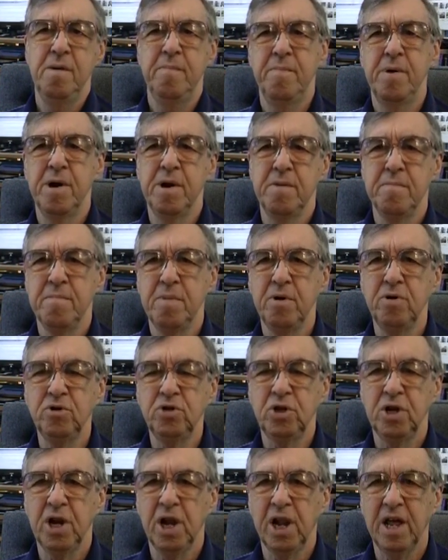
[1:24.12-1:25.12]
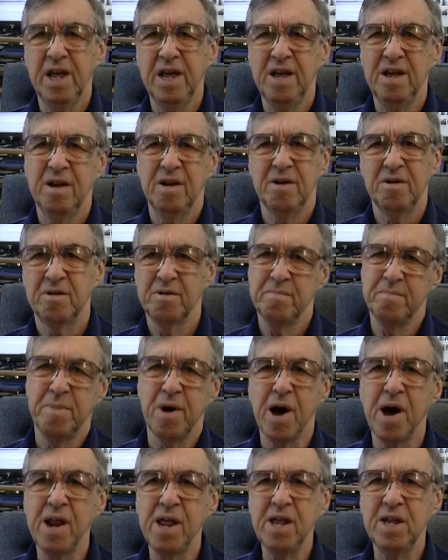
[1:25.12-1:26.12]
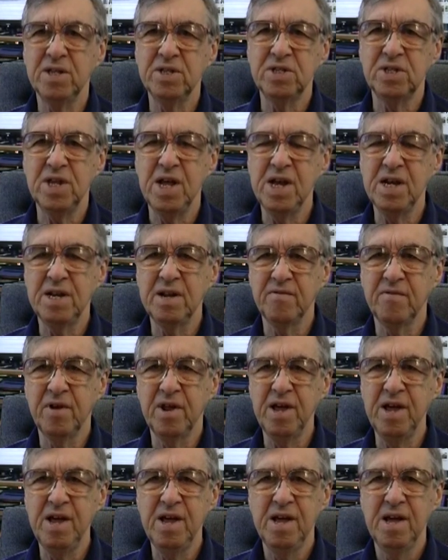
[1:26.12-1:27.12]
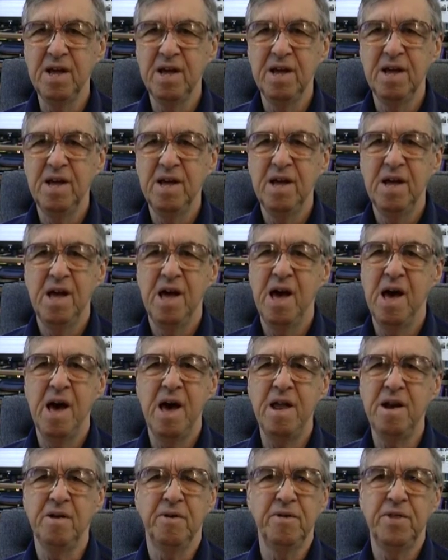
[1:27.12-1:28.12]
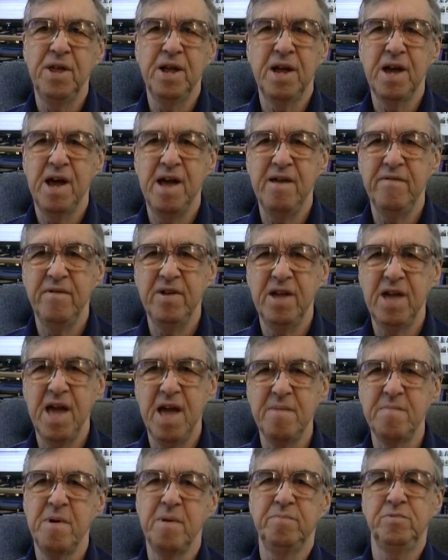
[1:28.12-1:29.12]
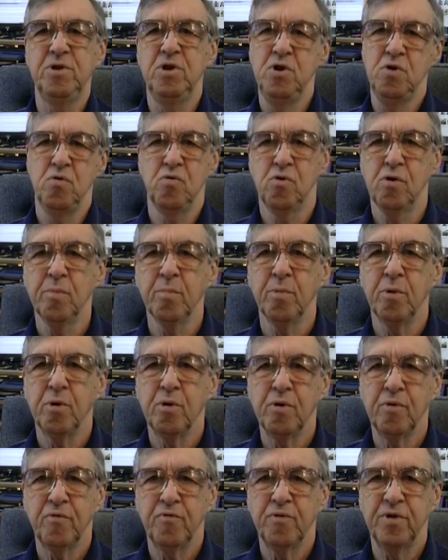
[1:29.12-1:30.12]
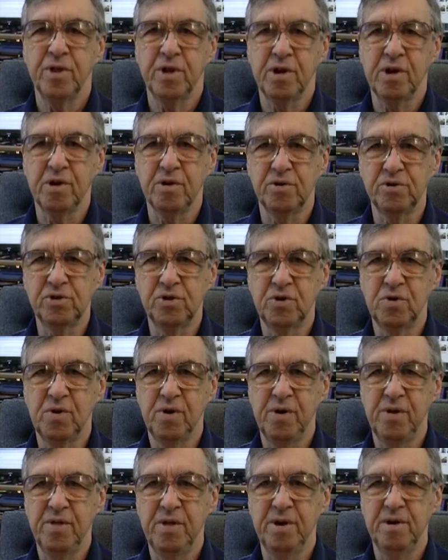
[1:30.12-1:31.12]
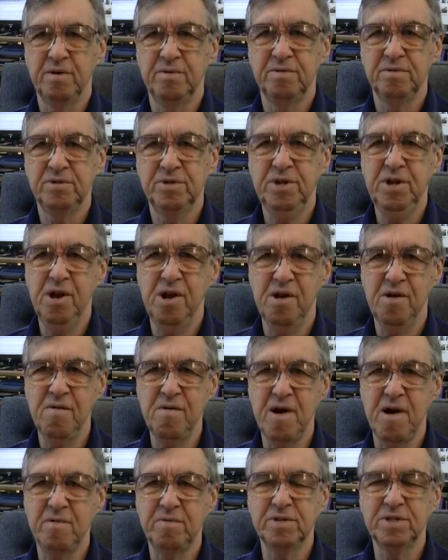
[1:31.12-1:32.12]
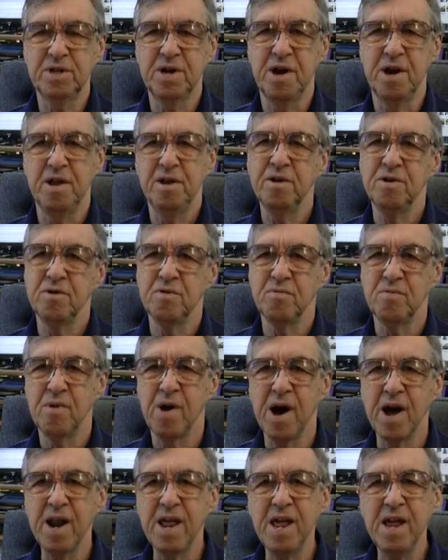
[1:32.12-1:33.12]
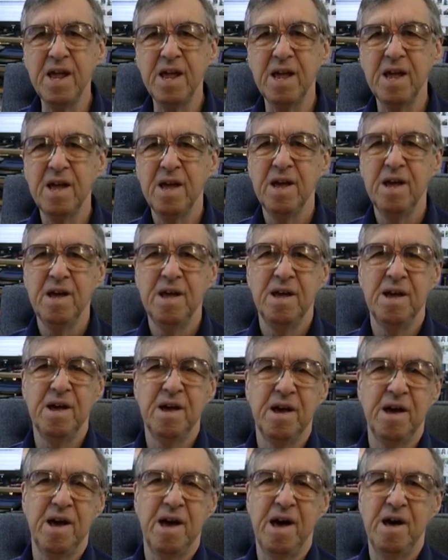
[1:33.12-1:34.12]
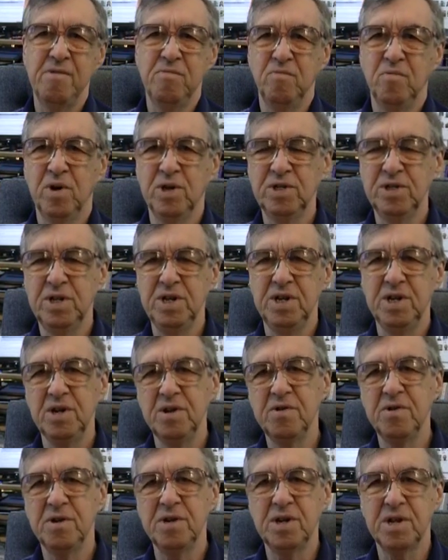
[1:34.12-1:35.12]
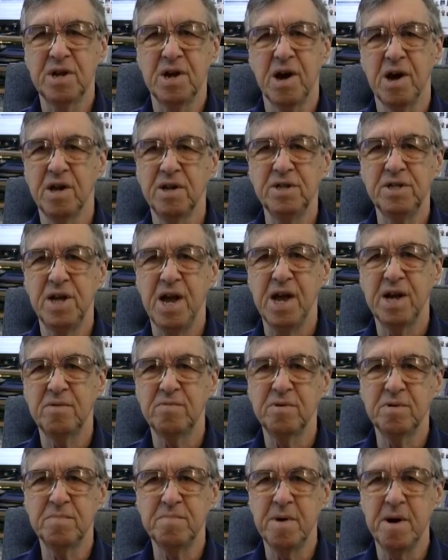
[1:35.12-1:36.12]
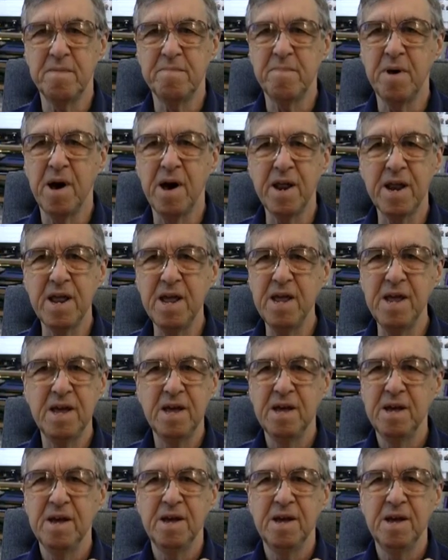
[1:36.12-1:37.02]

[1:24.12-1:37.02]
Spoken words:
but emotionally or body instinctively, I don't think I even came up to normal for the culture on those. I was kind of neurotic. I wasn't in good contact with my body.